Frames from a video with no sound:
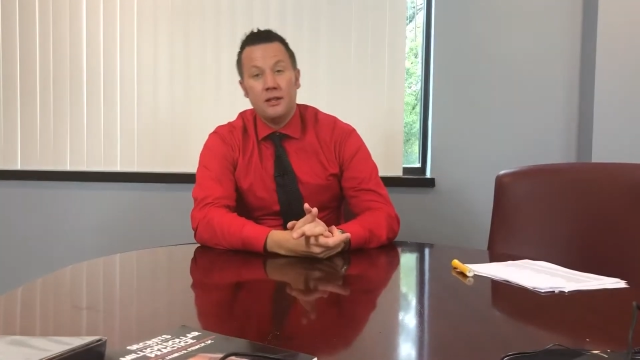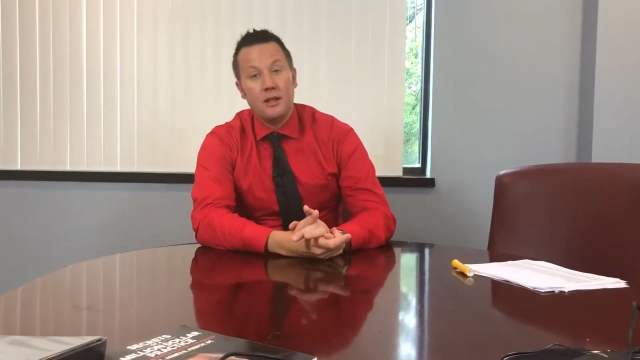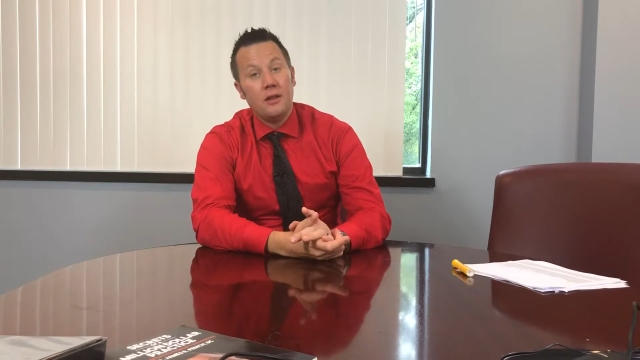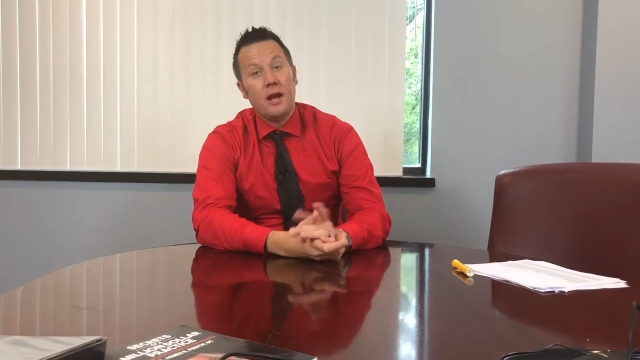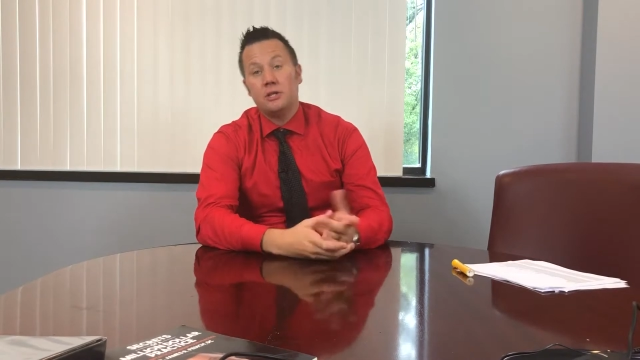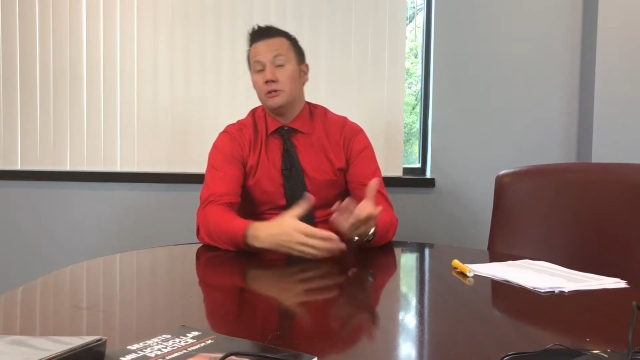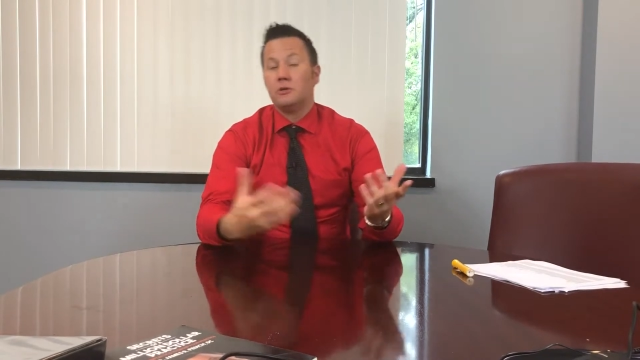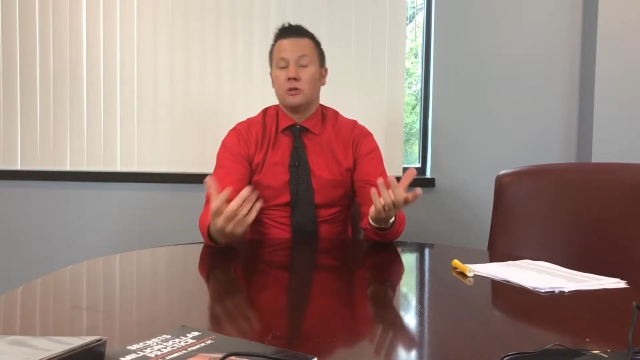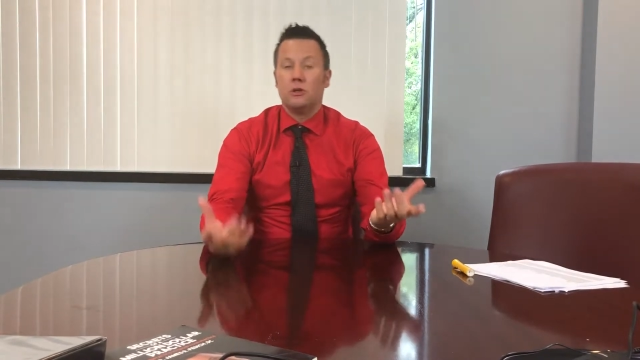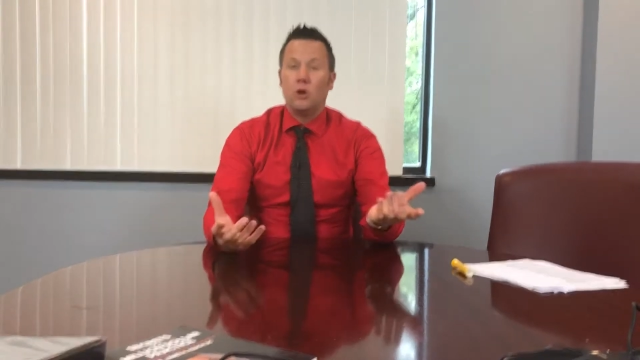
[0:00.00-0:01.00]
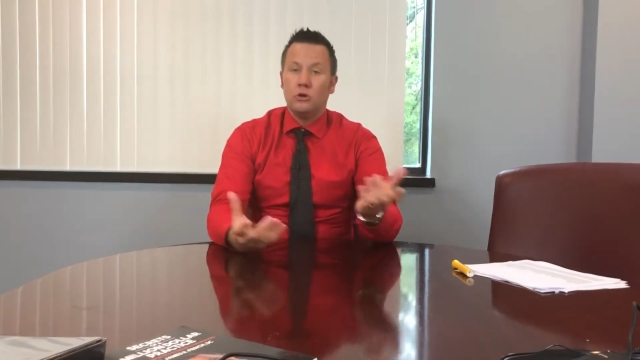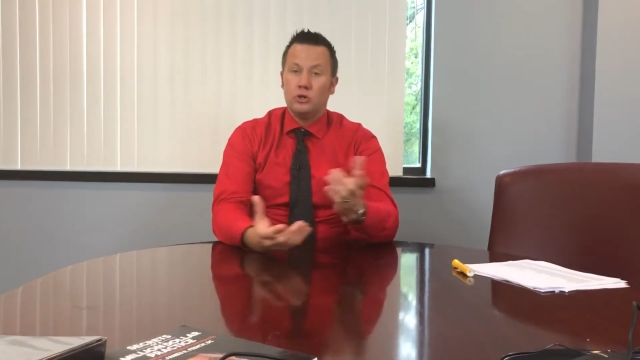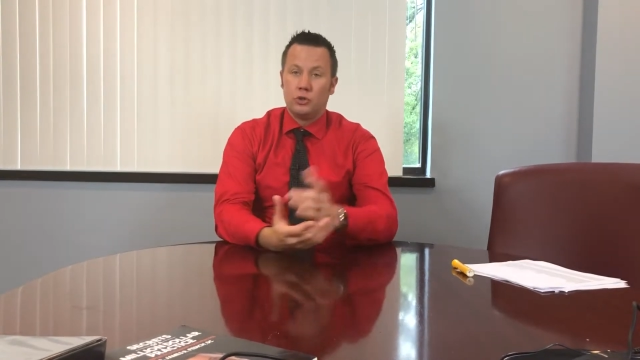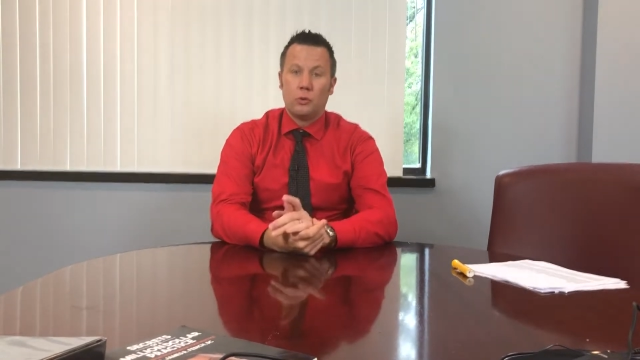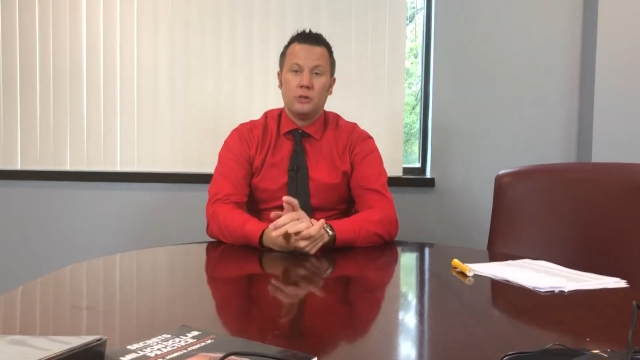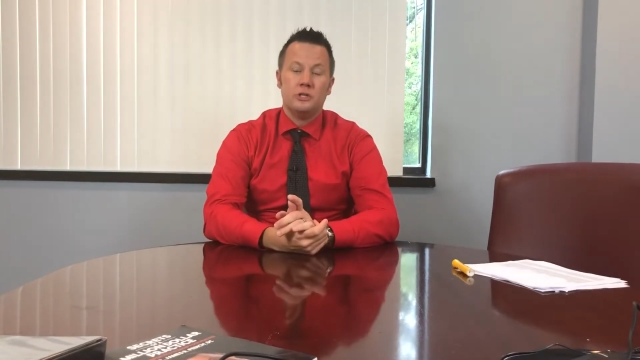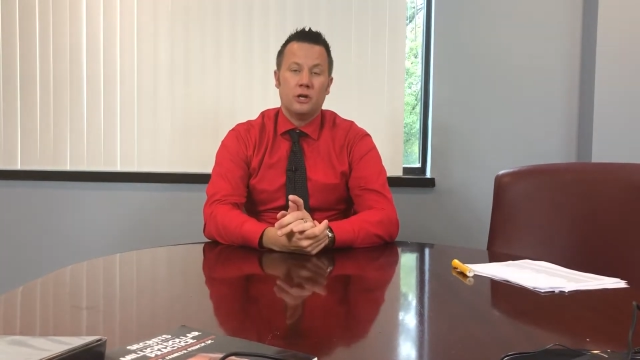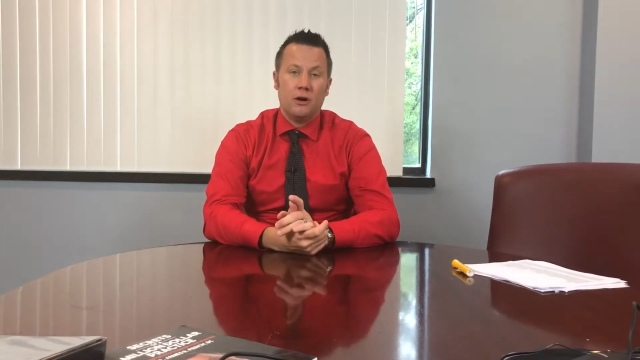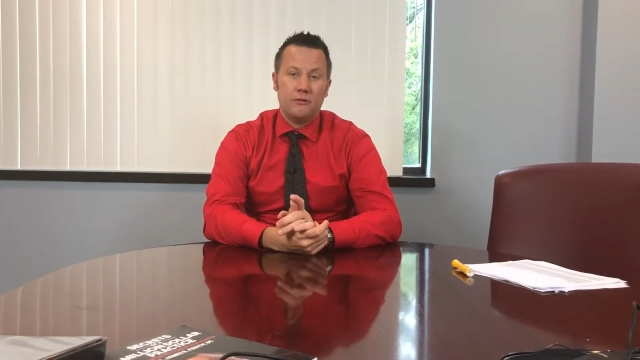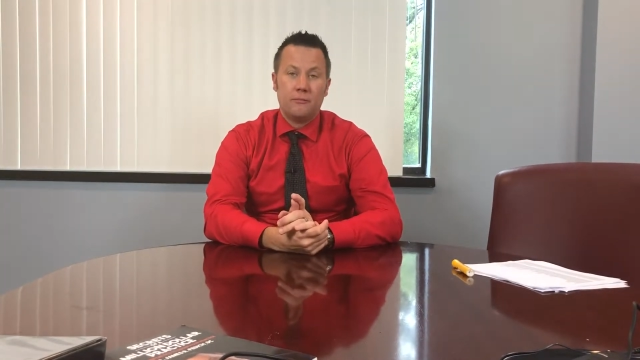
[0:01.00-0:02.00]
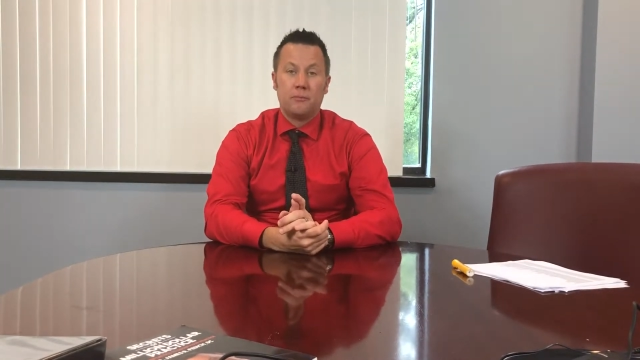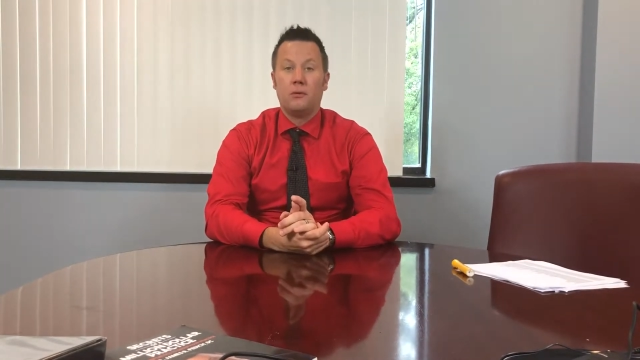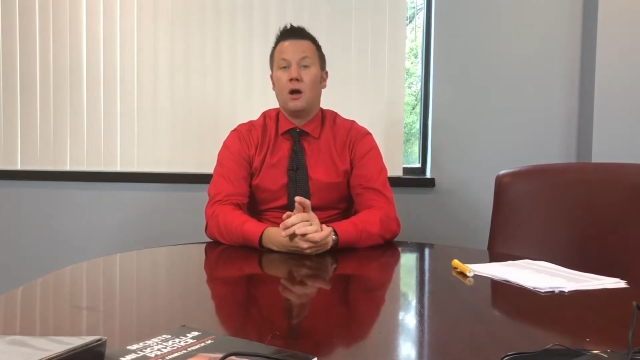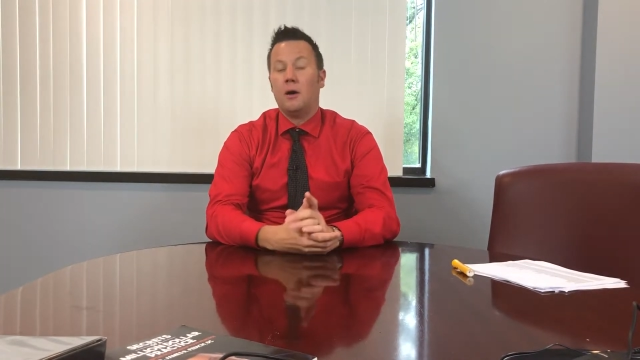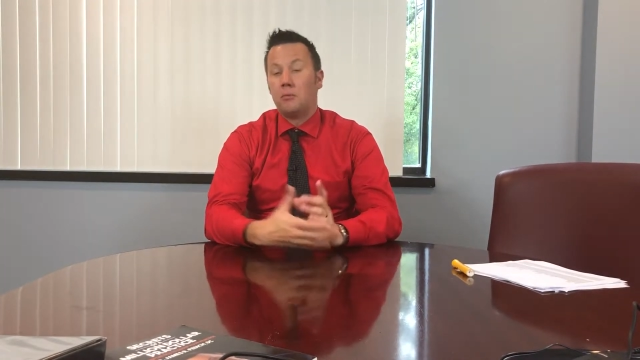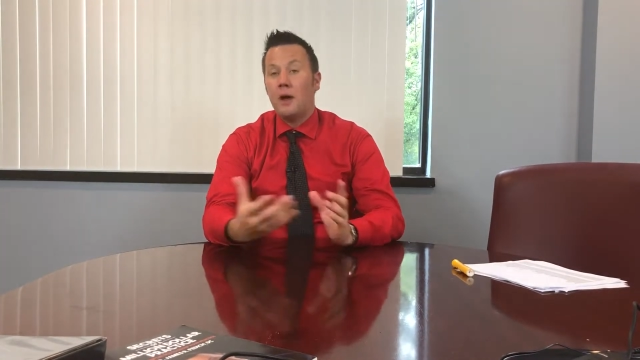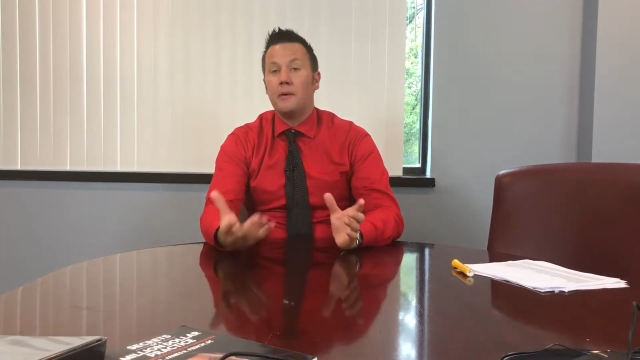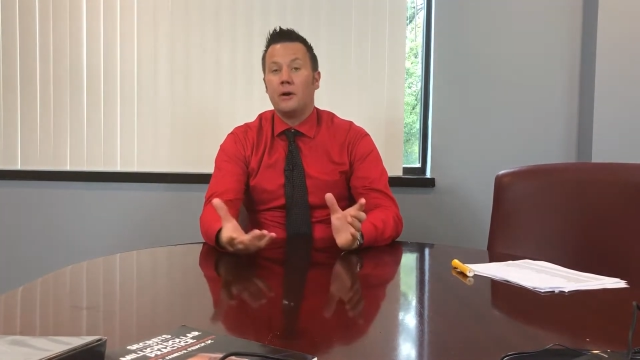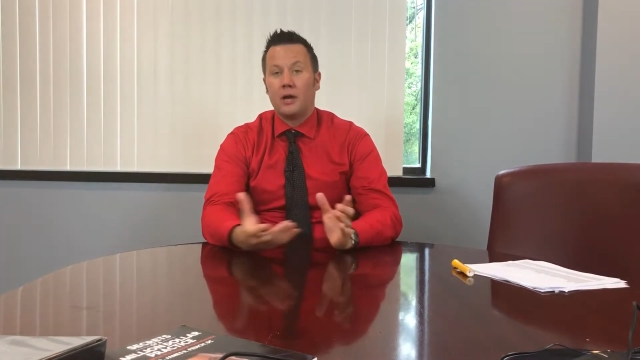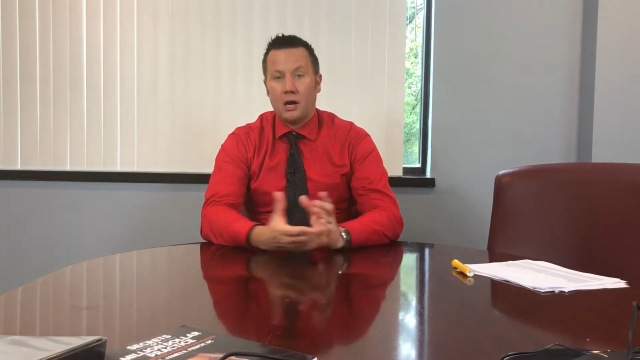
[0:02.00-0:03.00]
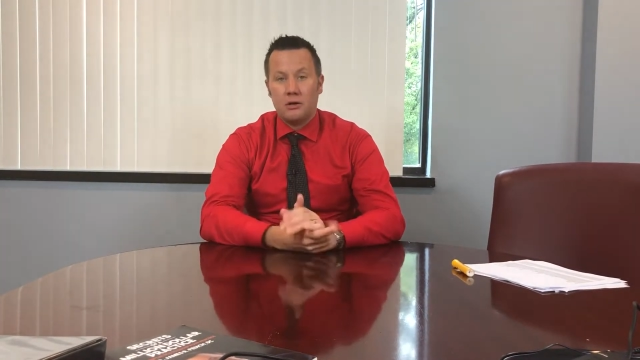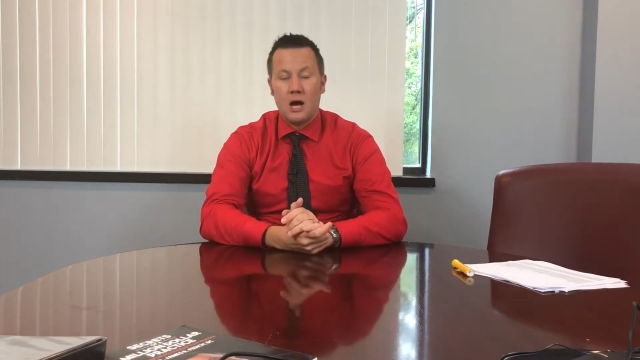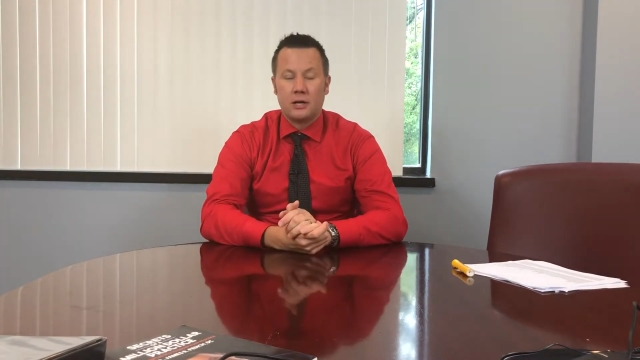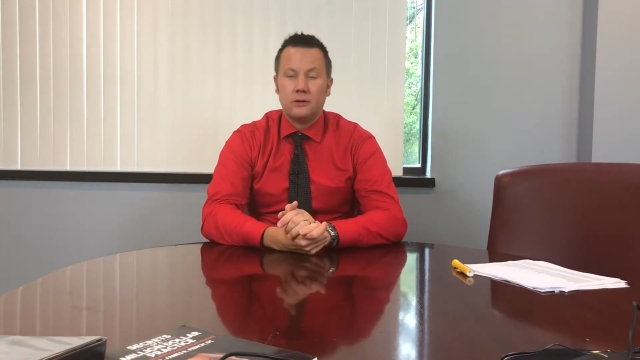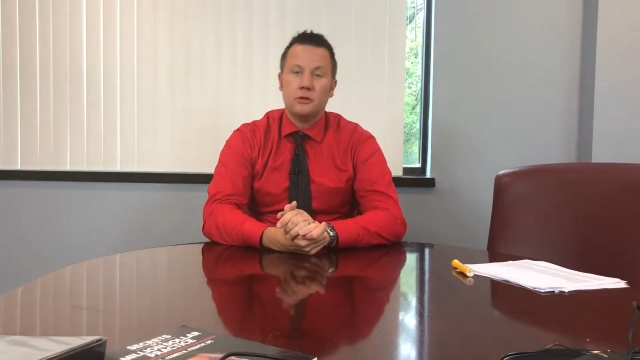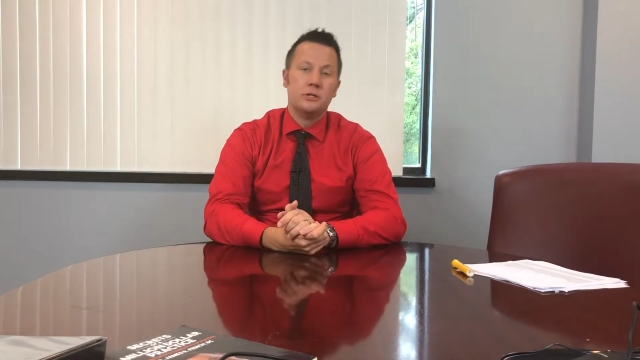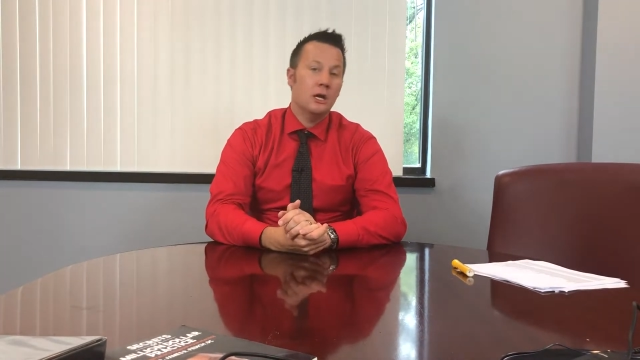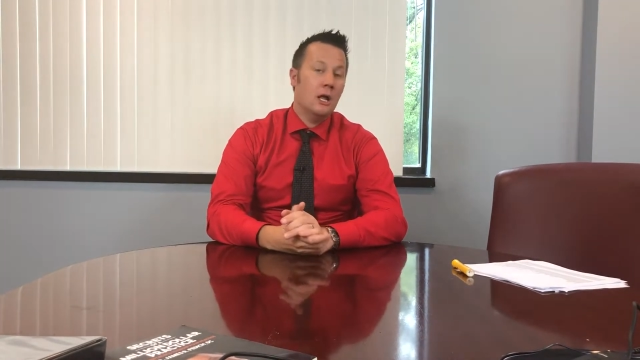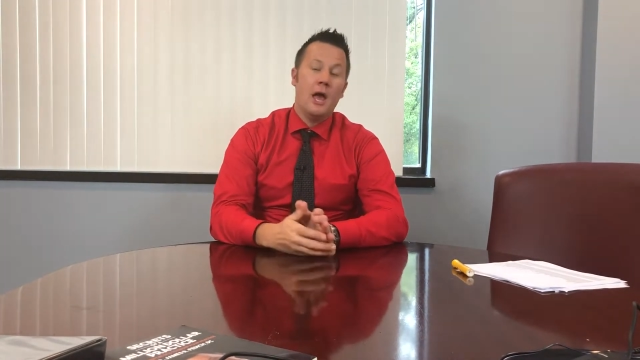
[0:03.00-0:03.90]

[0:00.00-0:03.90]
and then actually there was a large shortage of primary care doctors,